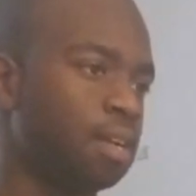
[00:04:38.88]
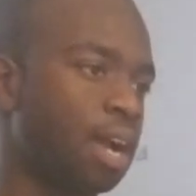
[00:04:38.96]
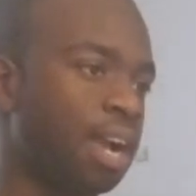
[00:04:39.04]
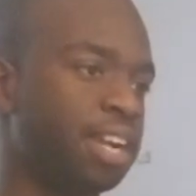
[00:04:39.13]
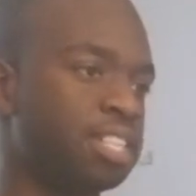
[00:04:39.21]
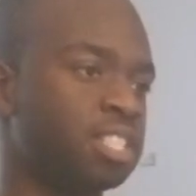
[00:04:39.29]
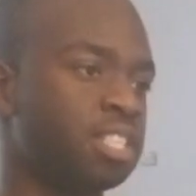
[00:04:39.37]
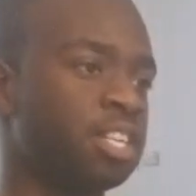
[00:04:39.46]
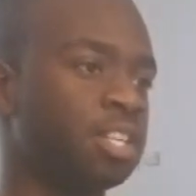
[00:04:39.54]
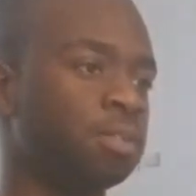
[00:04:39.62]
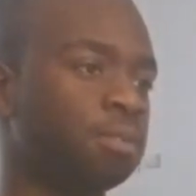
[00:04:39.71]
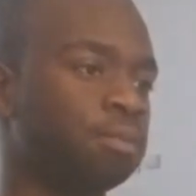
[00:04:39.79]
I hear
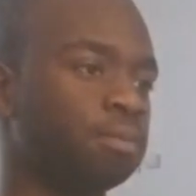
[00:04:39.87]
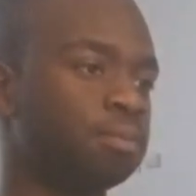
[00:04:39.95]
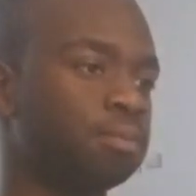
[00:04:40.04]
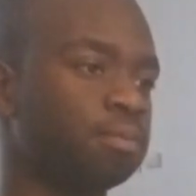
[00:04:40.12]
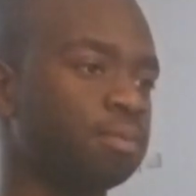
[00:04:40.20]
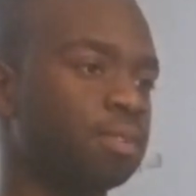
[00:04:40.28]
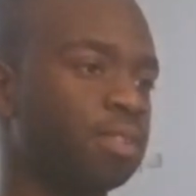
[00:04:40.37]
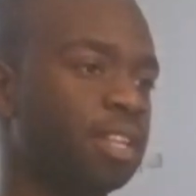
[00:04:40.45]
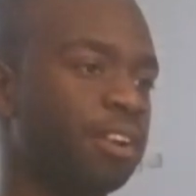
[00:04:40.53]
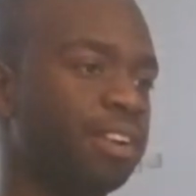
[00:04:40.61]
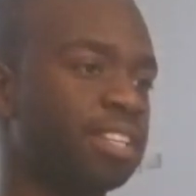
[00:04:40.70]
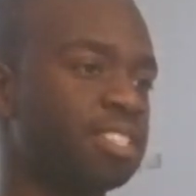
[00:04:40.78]
Sinem.
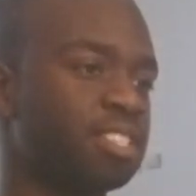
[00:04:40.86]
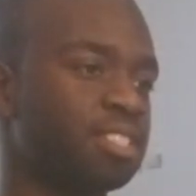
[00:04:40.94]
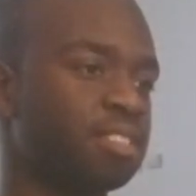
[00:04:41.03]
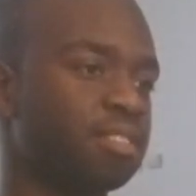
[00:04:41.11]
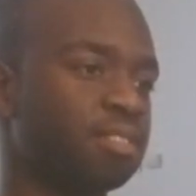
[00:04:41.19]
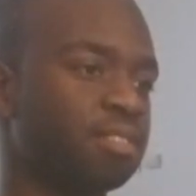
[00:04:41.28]
There he is.